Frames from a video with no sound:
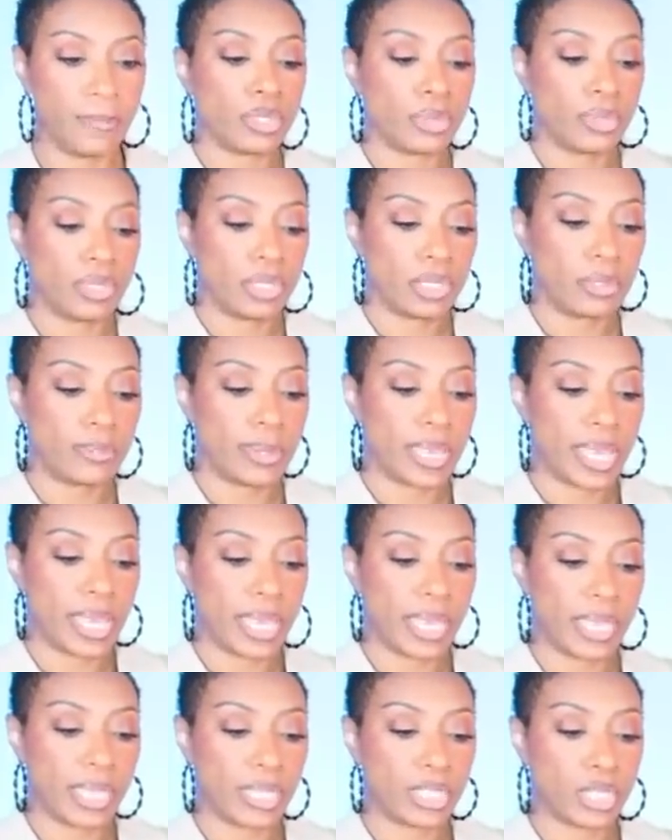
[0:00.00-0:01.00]
So this
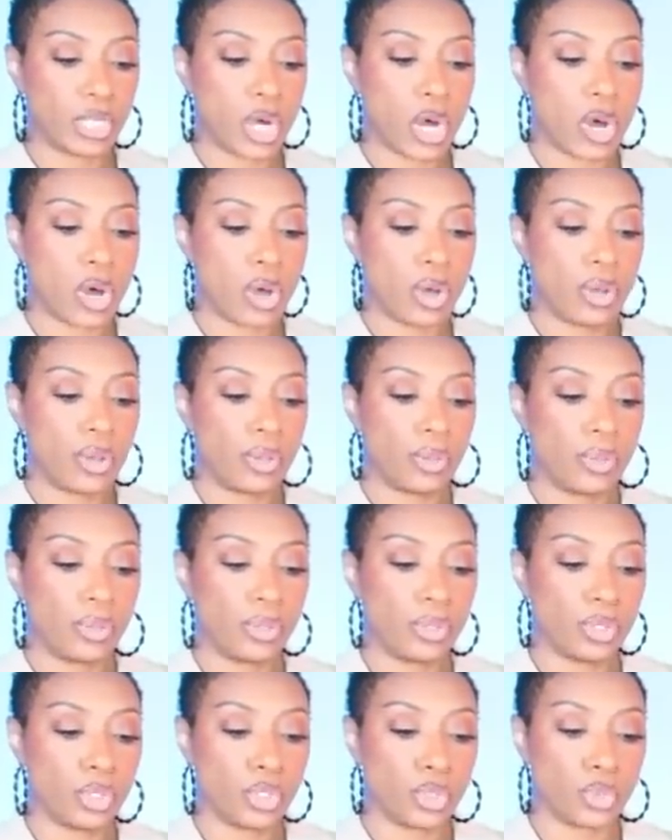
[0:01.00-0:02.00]
bag is called
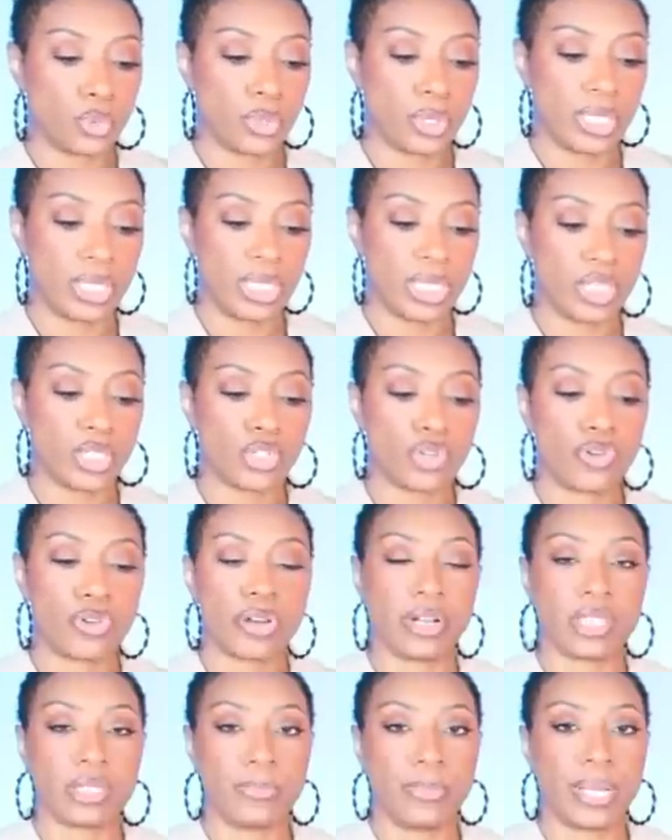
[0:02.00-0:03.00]
the Shoreditch
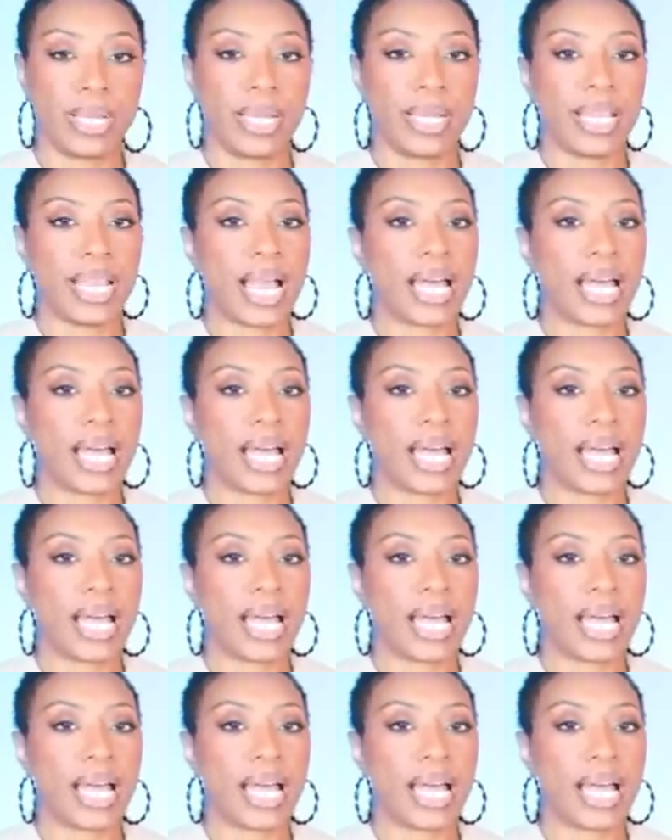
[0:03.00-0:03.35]
Crossbody.